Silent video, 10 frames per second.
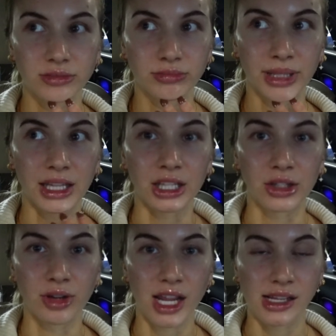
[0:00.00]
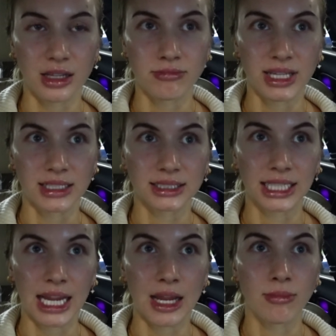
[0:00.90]
be a unit and be a
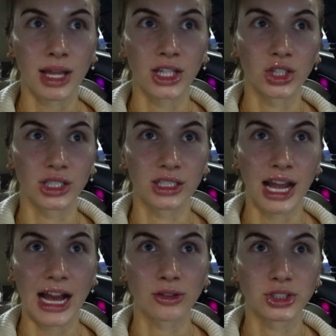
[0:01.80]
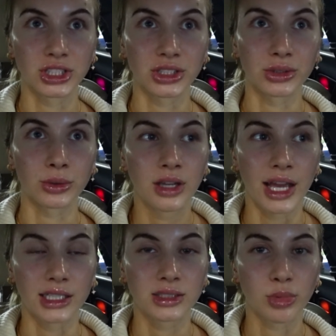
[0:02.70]
team and learn how to
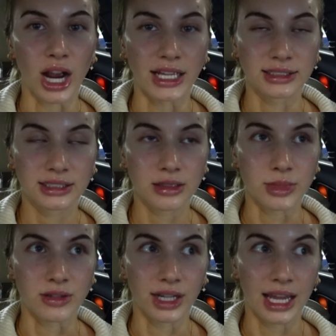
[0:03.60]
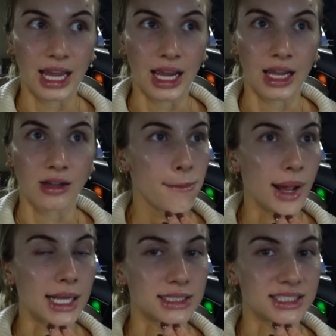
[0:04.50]
express, communicate,
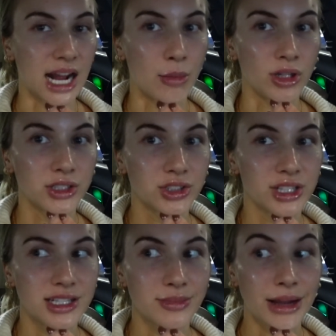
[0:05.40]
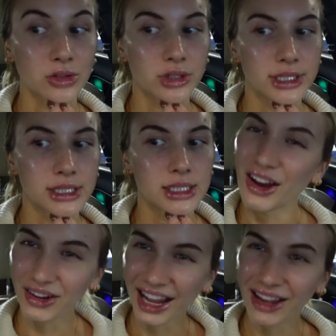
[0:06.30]
and establish these boundaries.
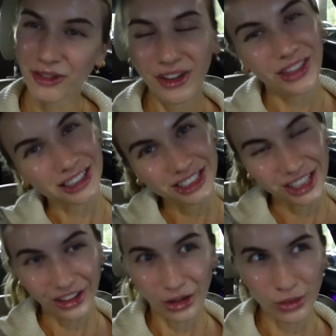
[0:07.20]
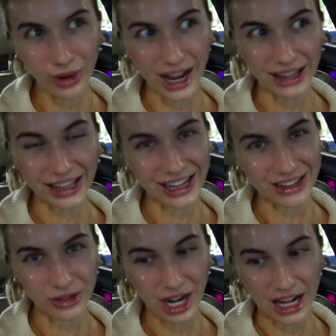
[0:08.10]
Okay, well, there's the little rant that
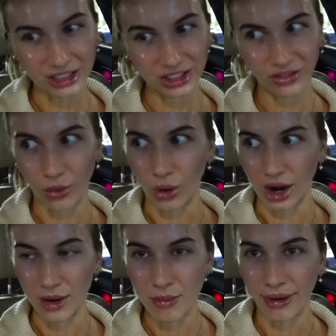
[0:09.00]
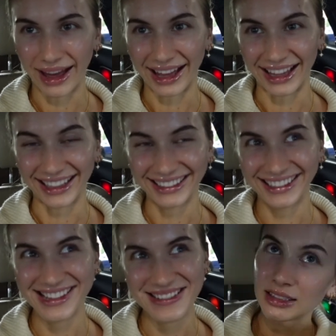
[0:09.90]
no one asked for, but
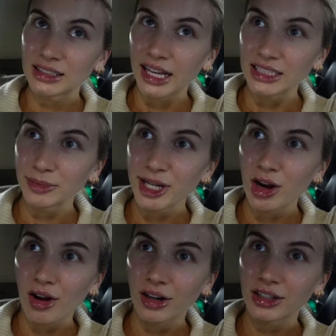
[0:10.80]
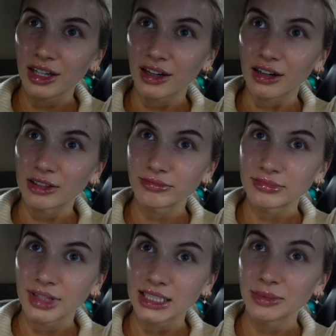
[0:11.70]
it's been a hard year.
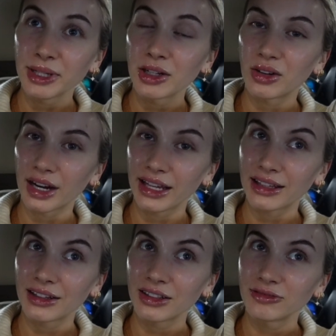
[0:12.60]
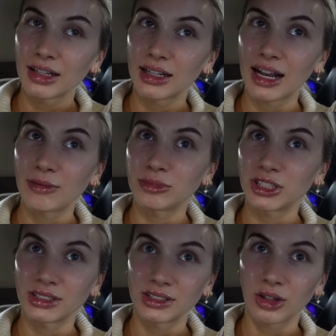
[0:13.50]
It's been a great year, and I'm
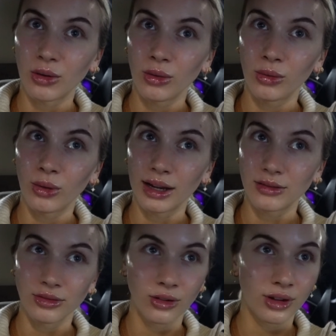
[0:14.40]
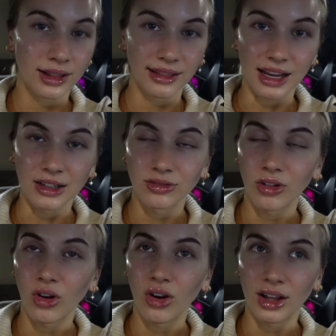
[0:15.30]
just so grateful and
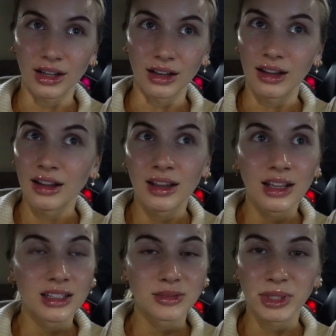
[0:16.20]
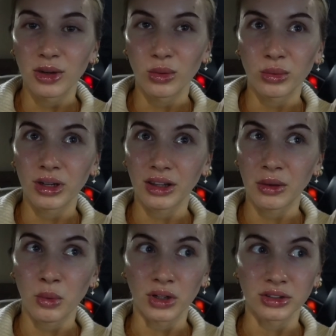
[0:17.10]
thankful, and it's been a really
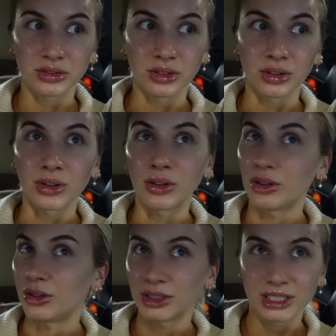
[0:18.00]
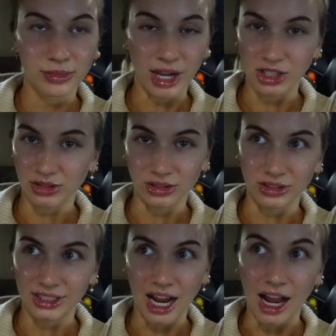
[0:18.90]
wonderful, special
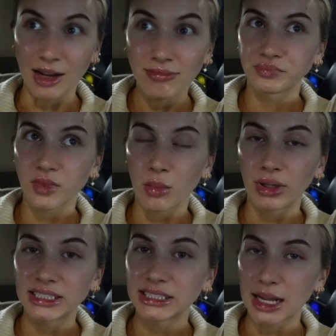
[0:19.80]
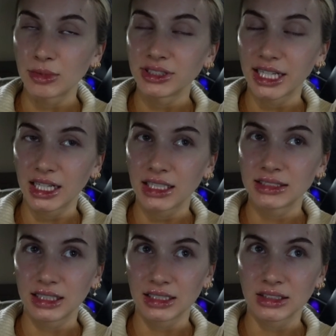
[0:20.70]
time. But
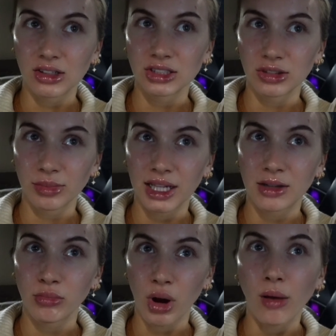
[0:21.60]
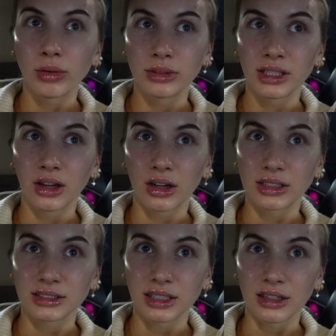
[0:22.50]
simultaneously, it's also been probably the
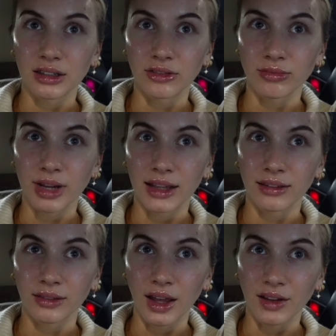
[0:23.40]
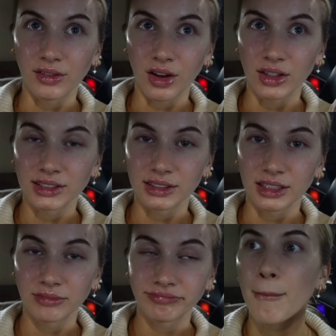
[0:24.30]
hardest year of my life,
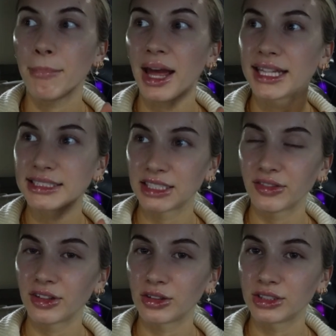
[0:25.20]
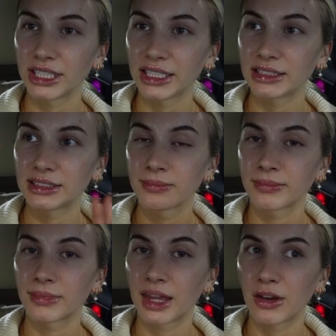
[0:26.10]
honestly. But difficulties
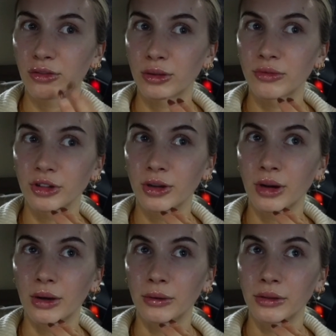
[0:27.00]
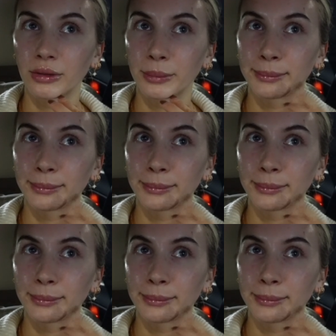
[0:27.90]
give room for growth,